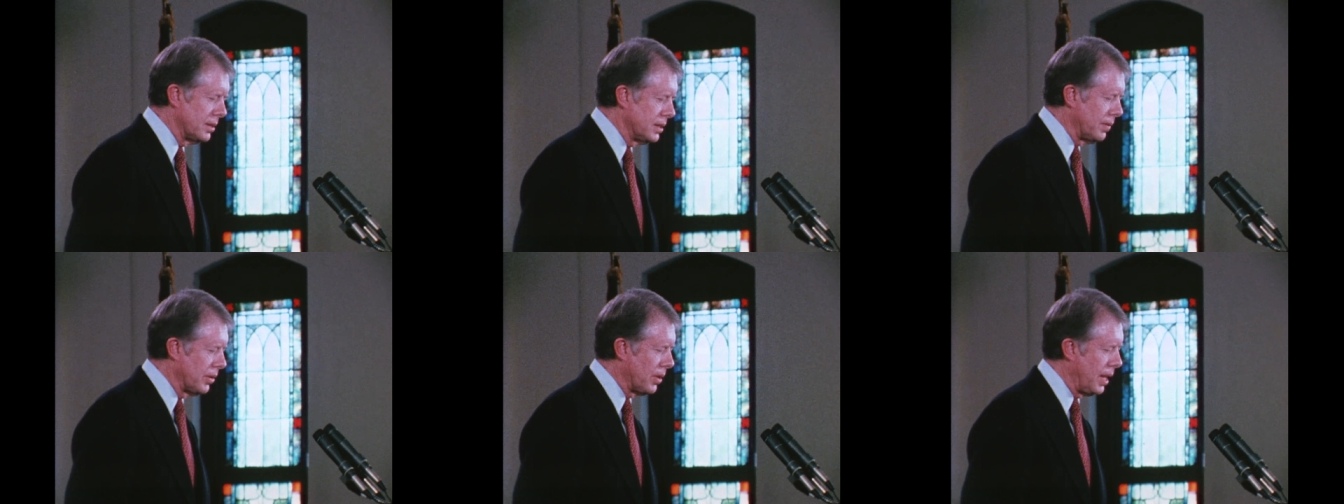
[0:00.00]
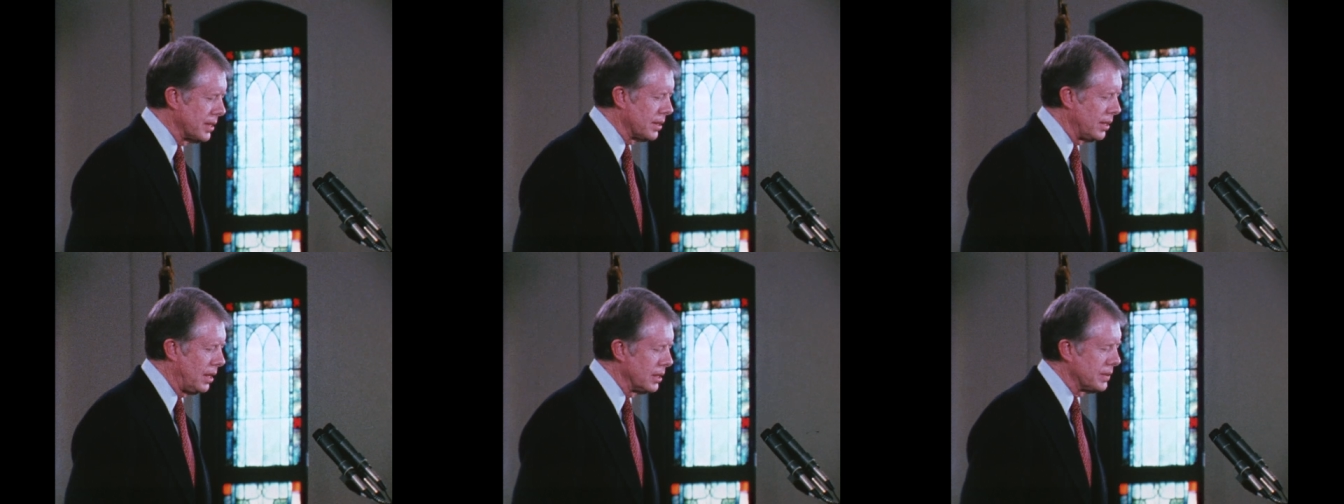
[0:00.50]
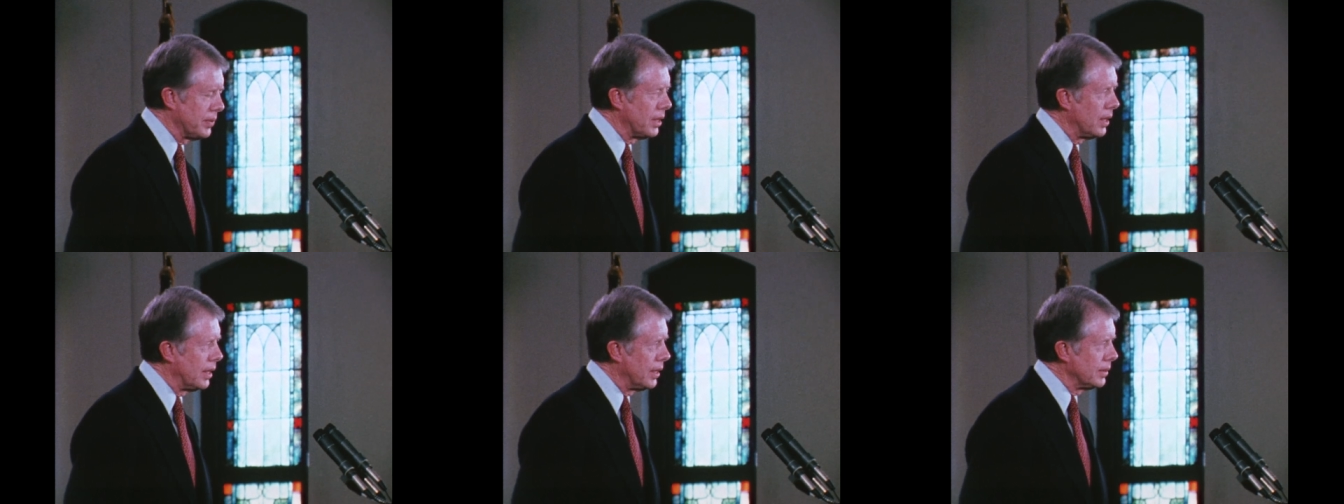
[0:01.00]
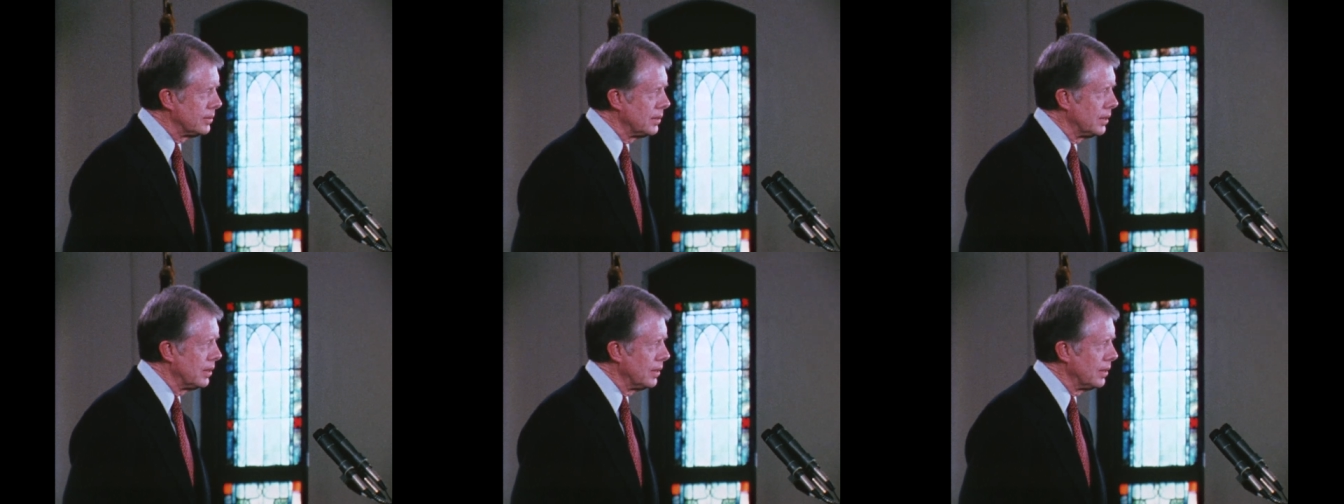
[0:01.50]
the civil rights laws of the land